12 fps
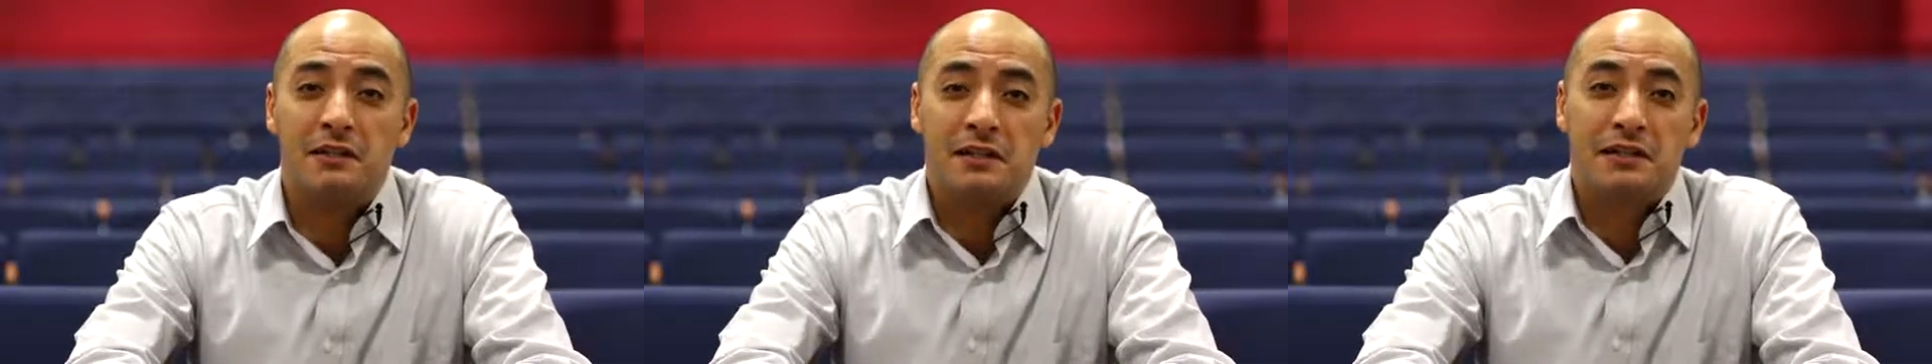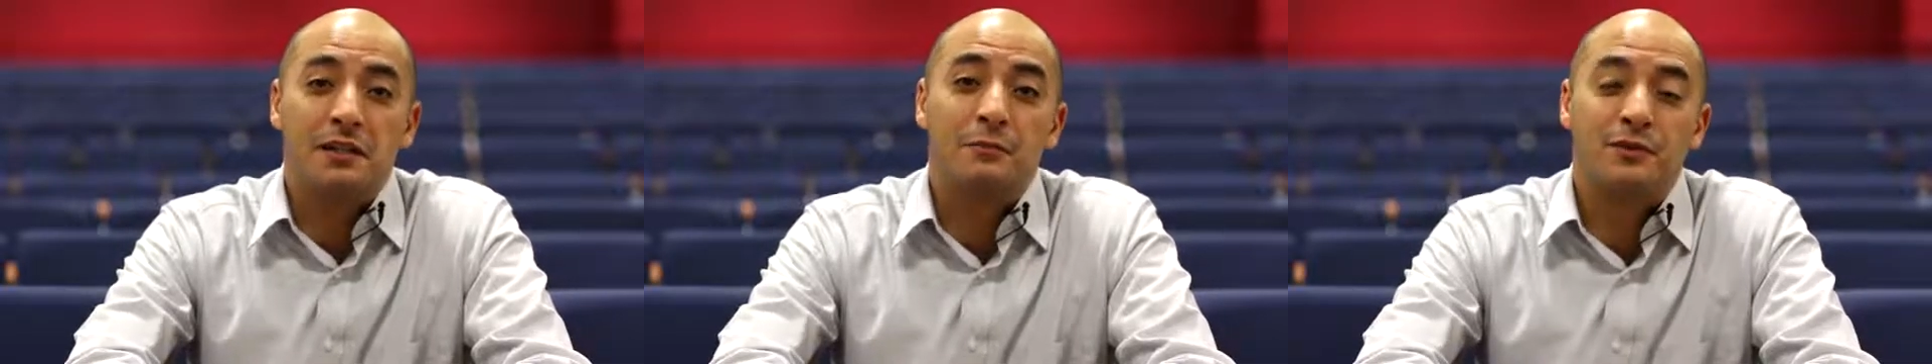
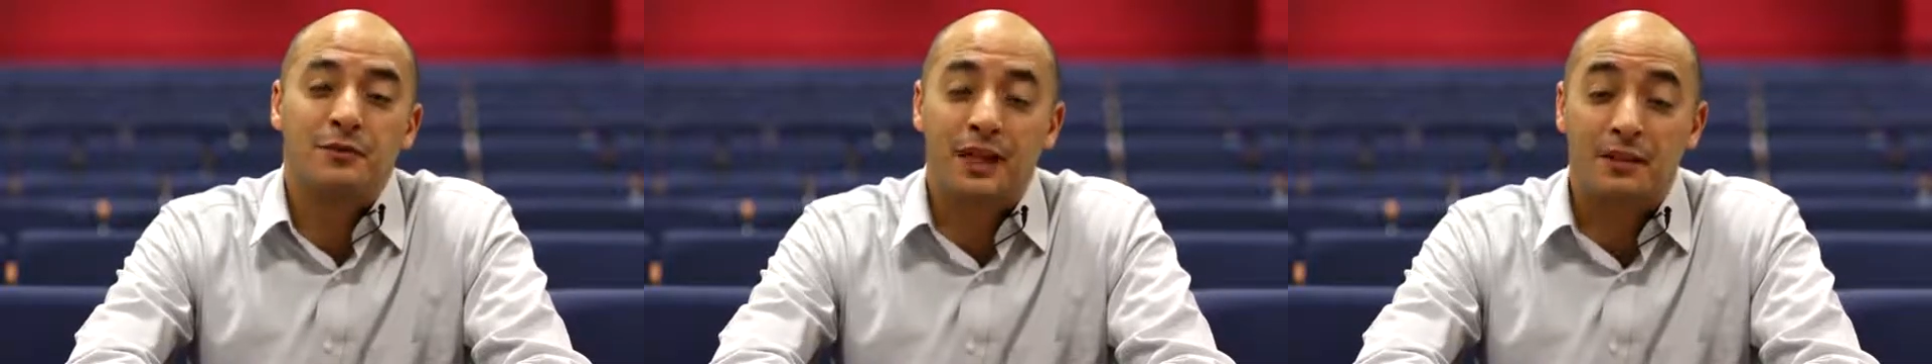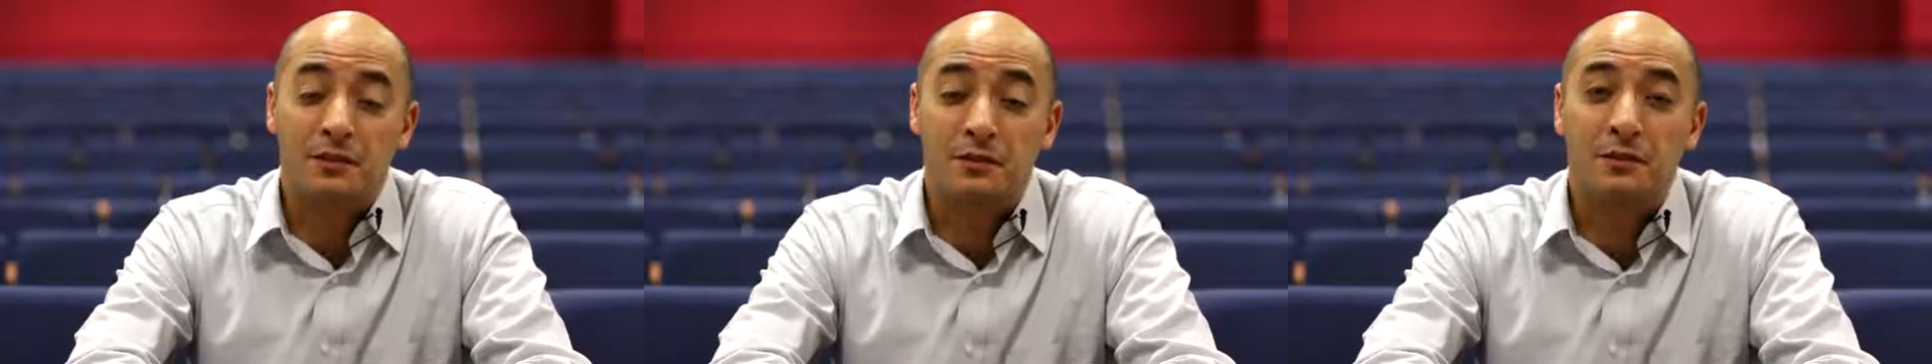in terms of
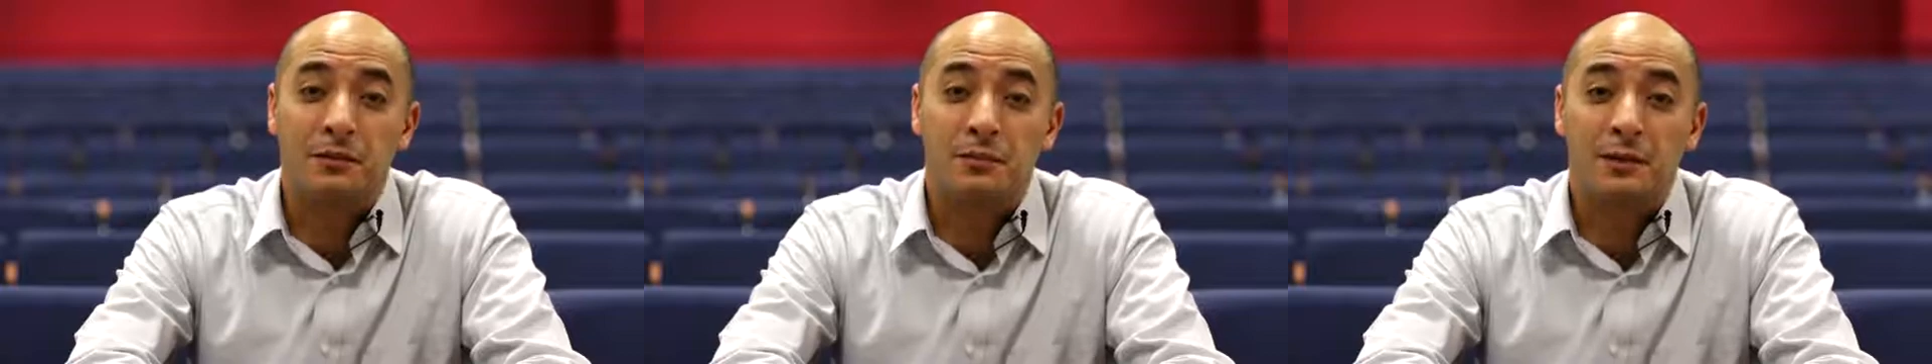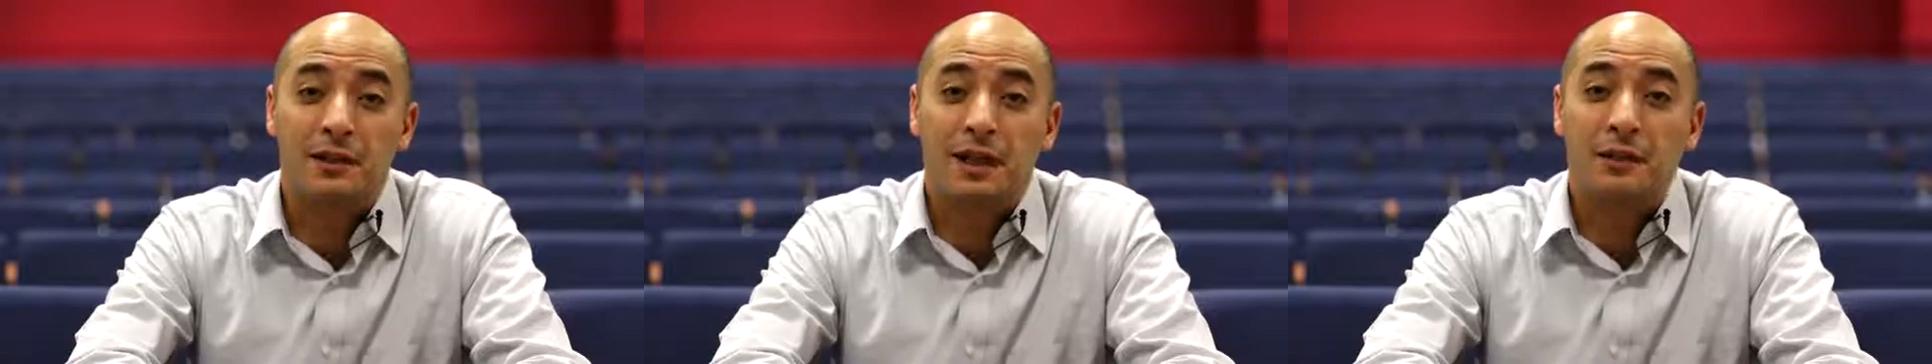technical
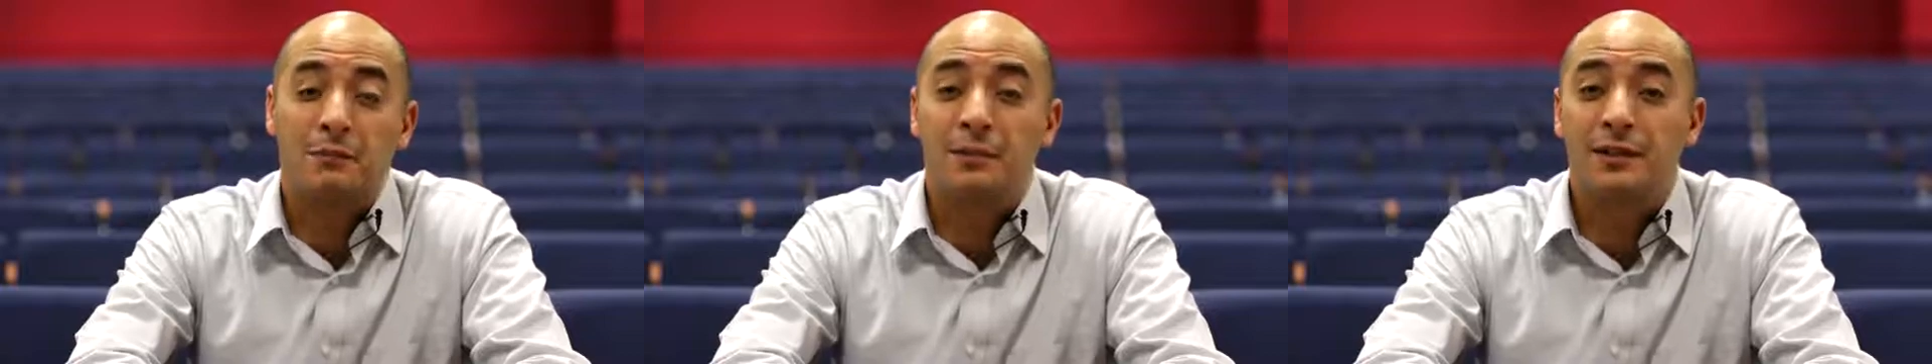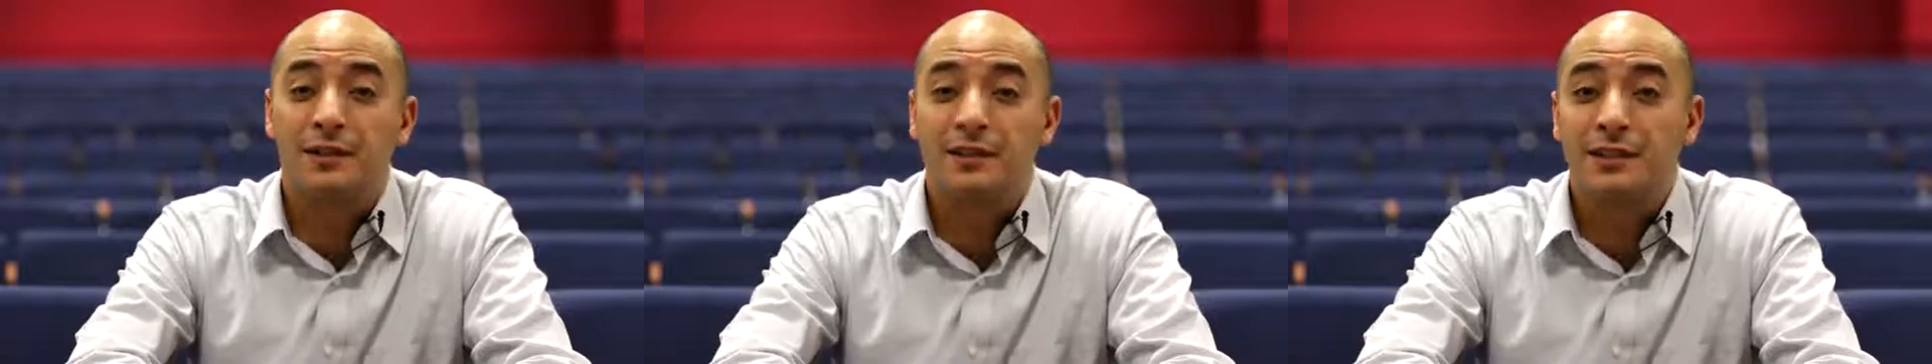
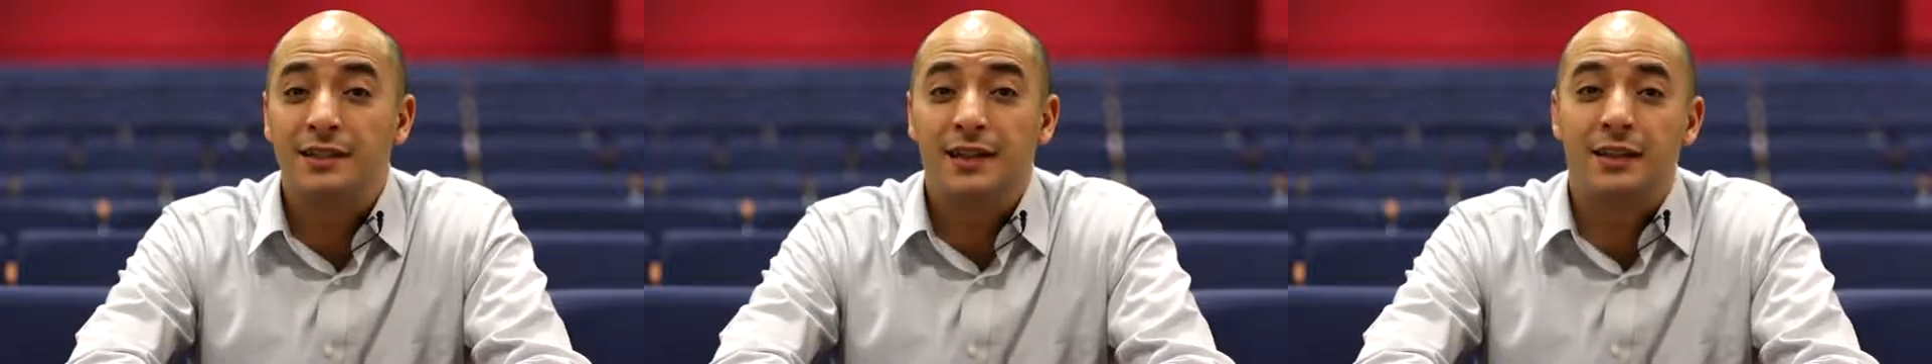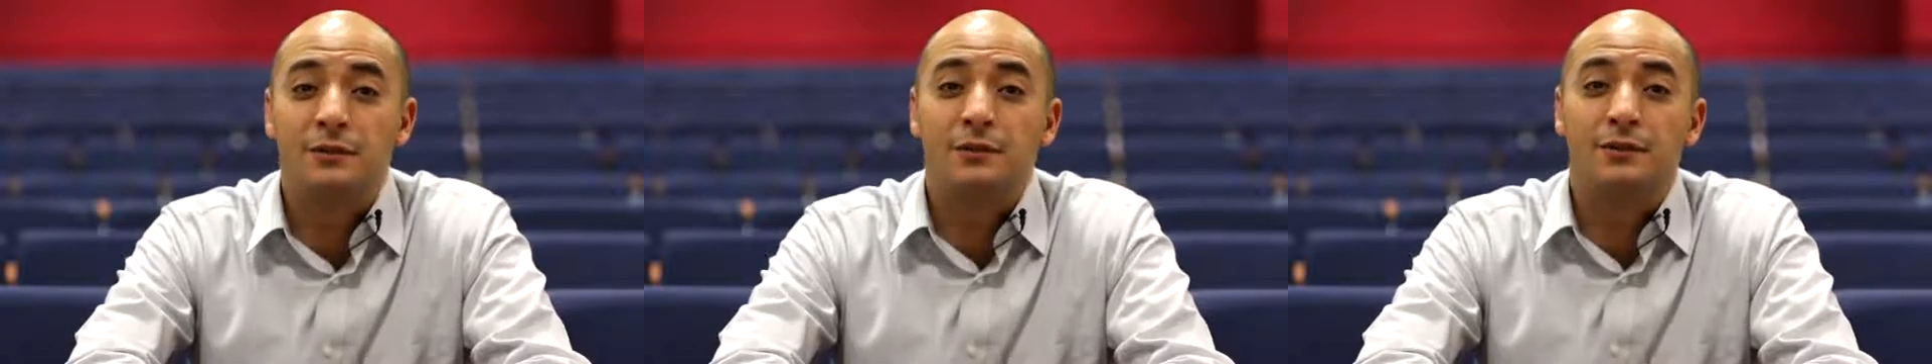capability,
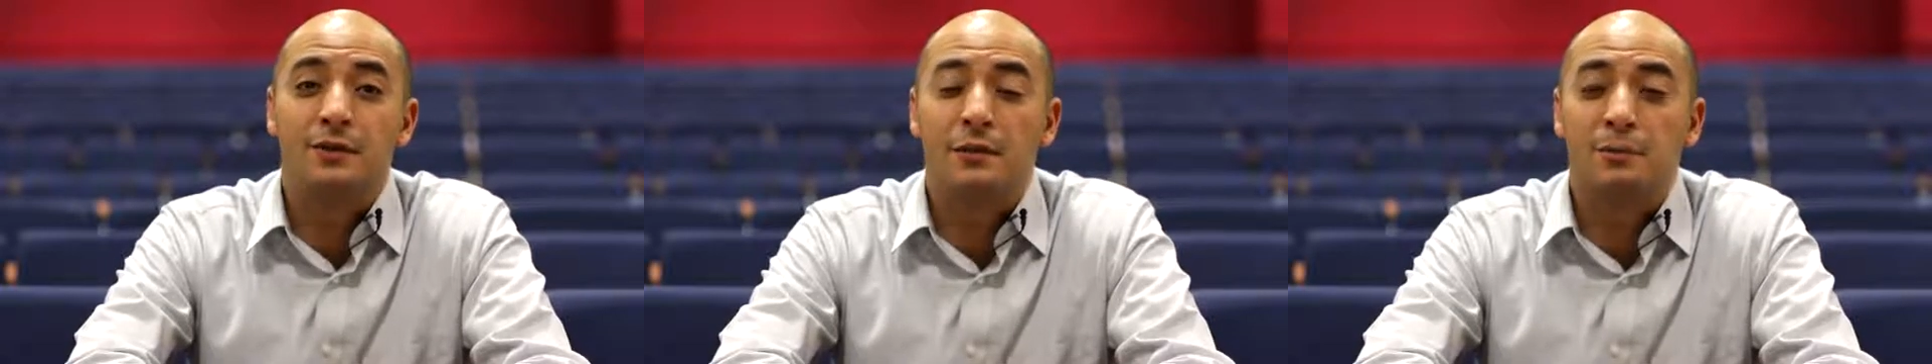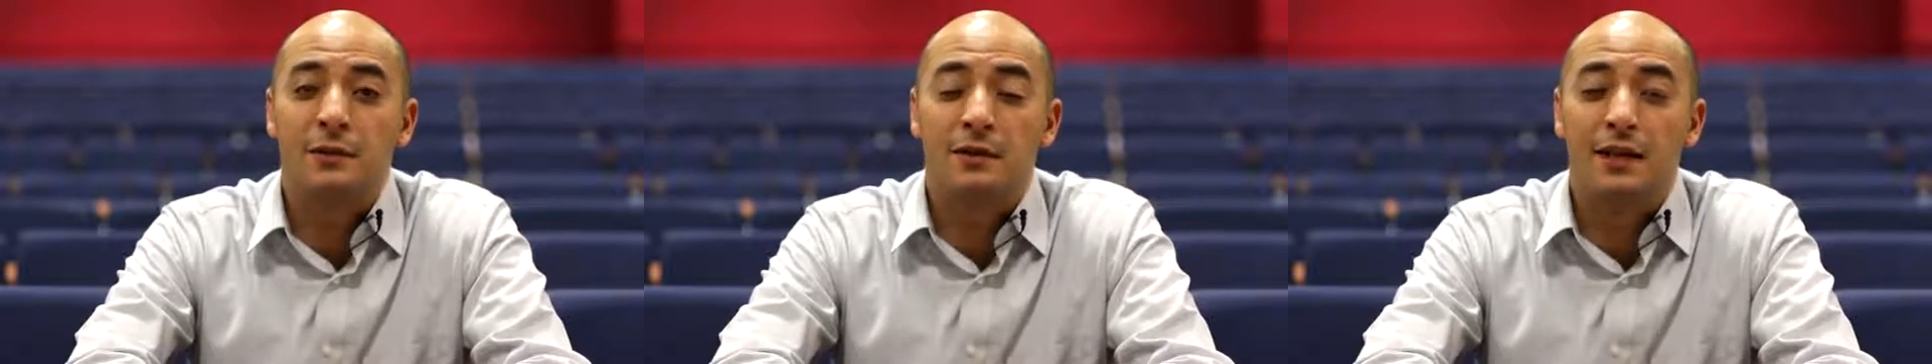and
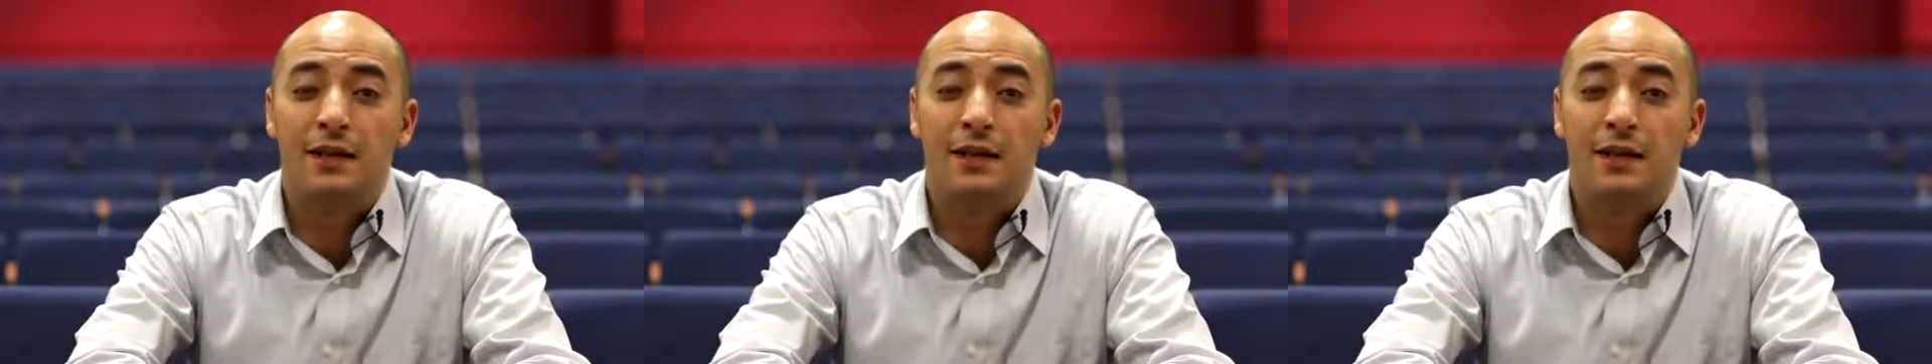also